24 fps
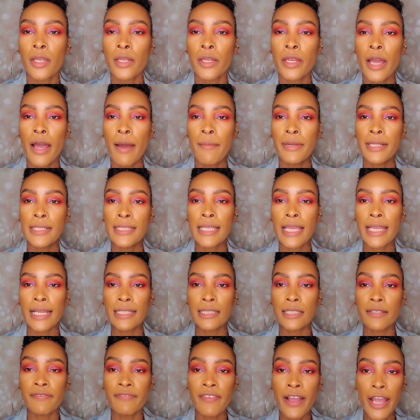Now I'm going to take a
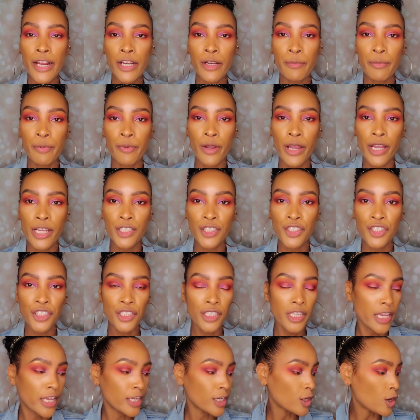definer brush
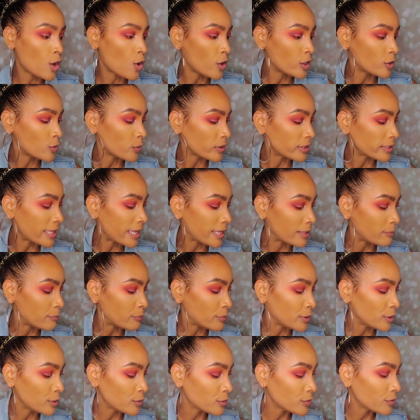and go in with that
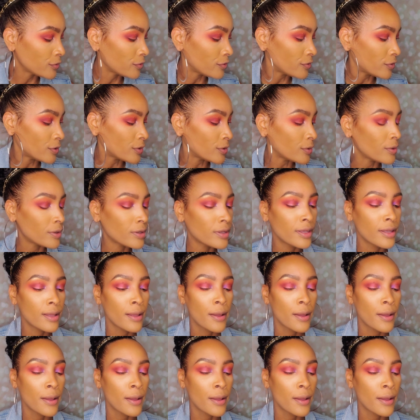beautiful